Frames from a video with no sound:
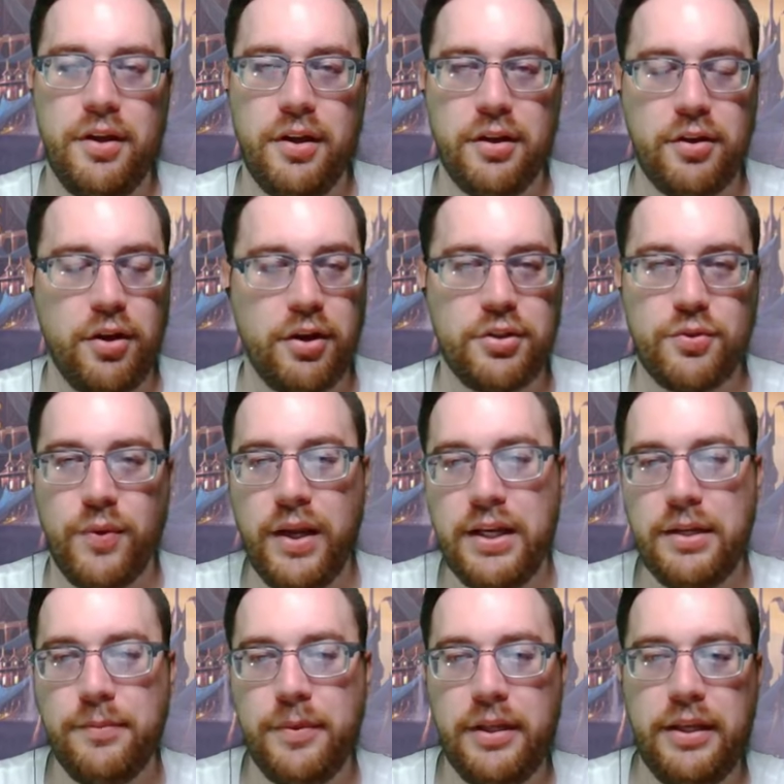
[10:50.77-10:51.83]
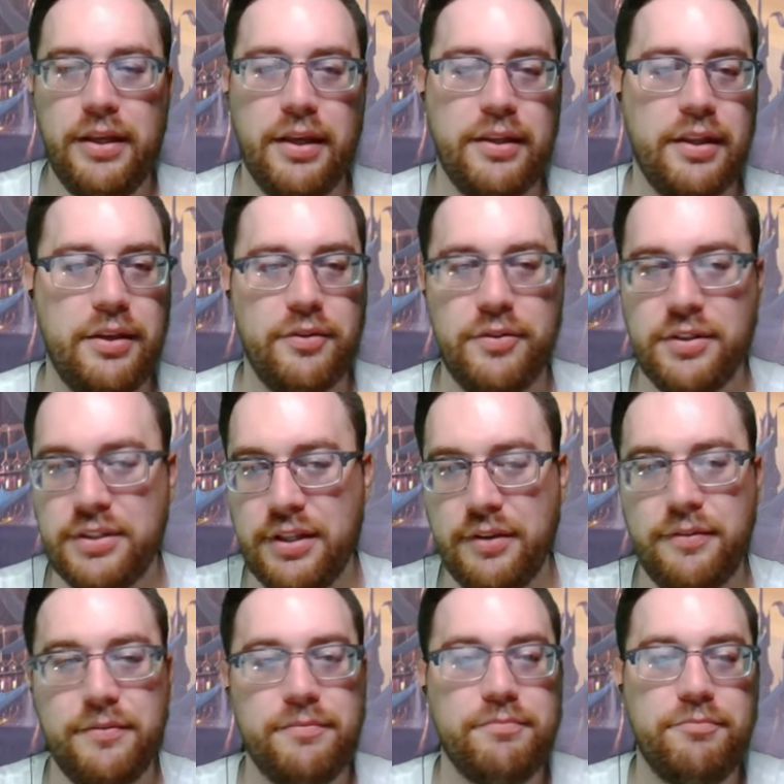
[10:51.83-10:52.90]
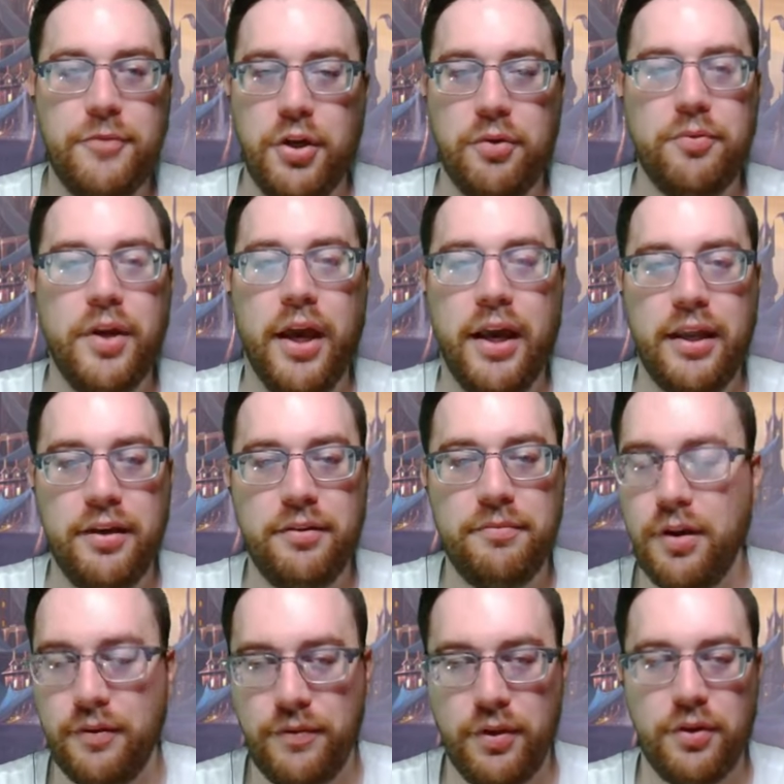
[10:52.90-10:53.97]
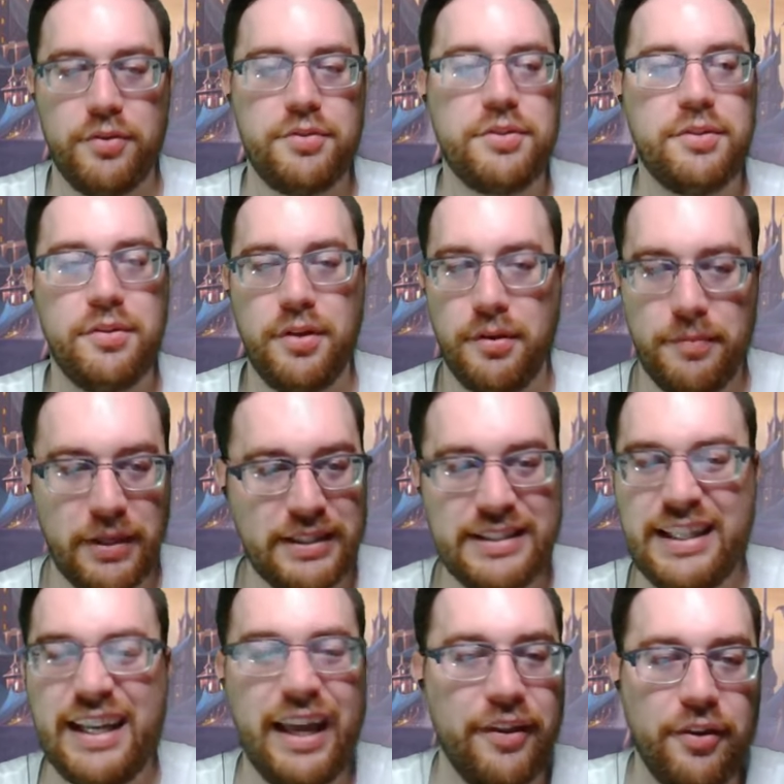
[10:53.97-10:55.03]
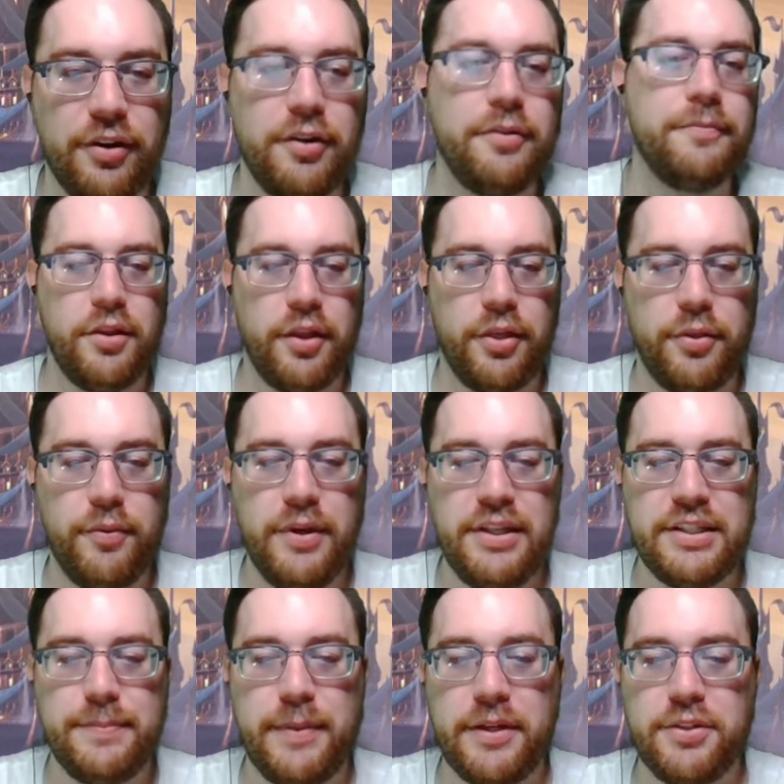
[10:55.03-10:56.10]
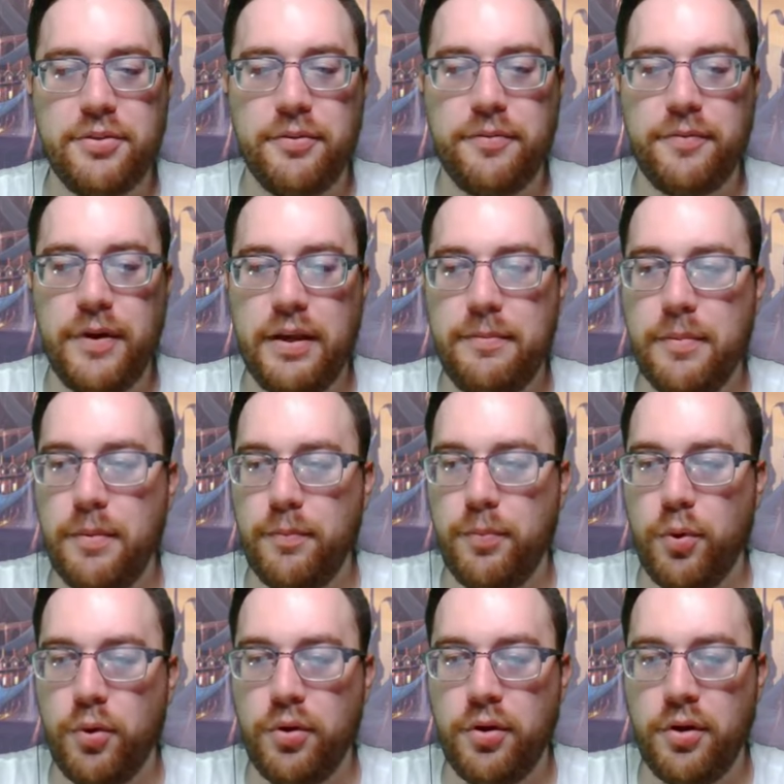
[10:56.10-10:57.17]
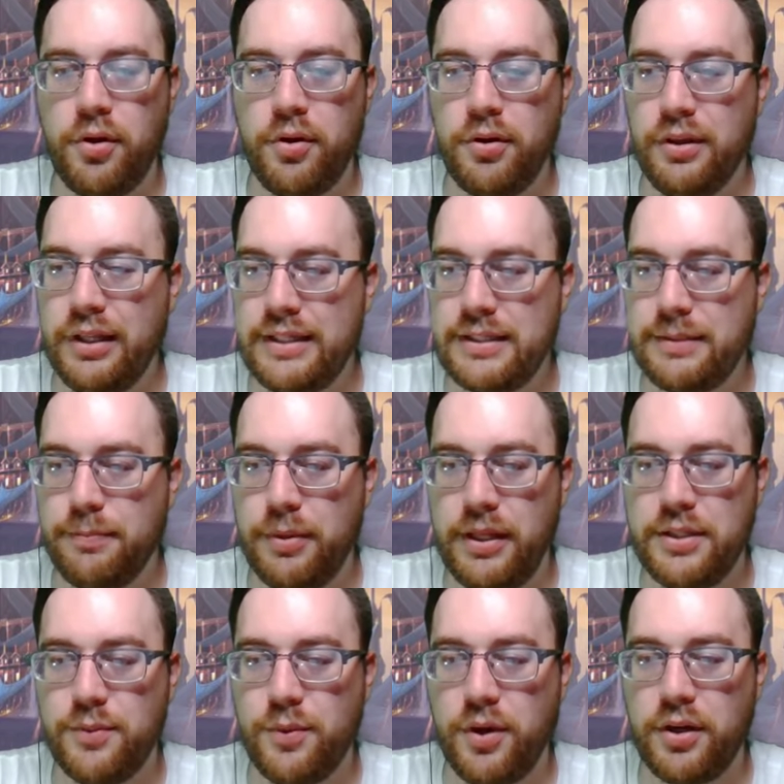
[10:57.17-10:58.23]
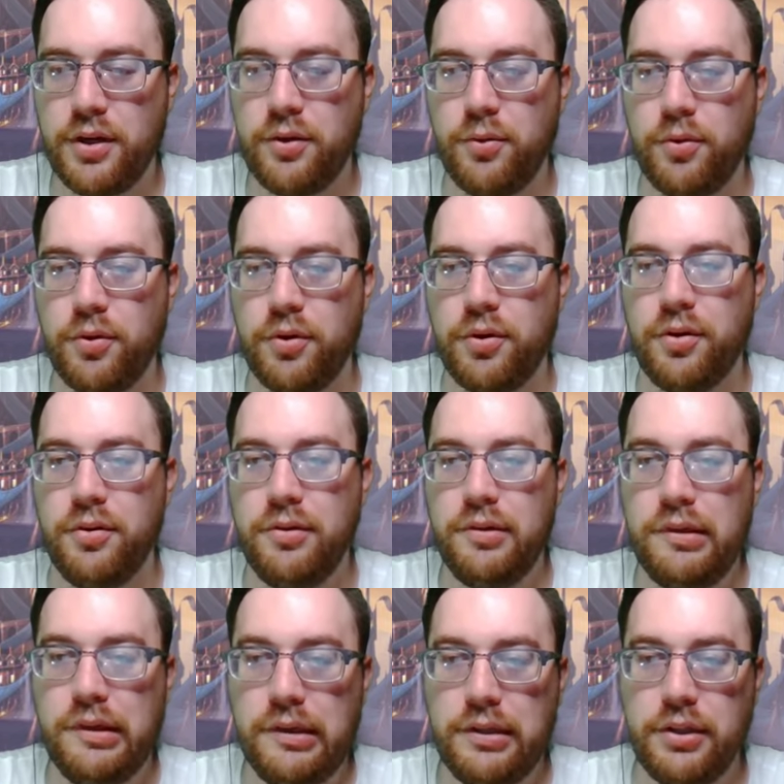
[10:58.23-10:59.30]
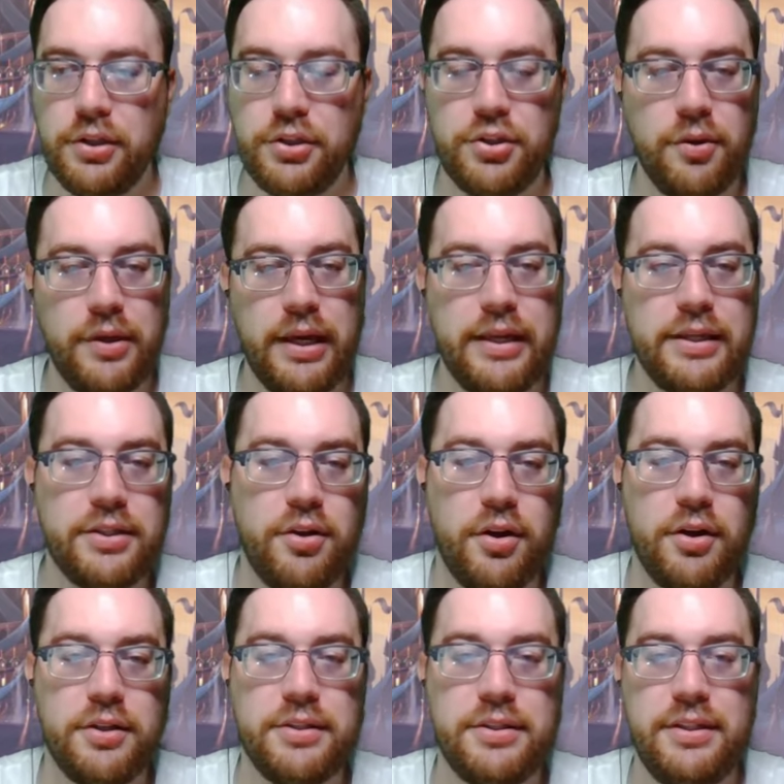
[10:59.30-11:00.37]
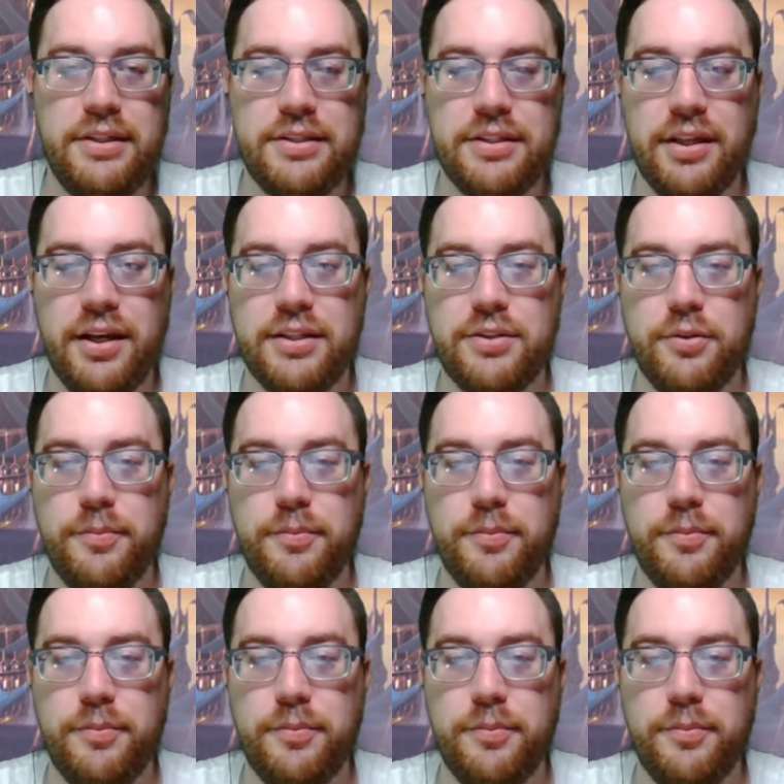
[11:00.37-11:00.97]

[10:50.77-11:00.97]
cards randomly, and then you'll just get 9 of those mixed together. The 3 special frame borderless Planeswalker or the showcase cards, these slots will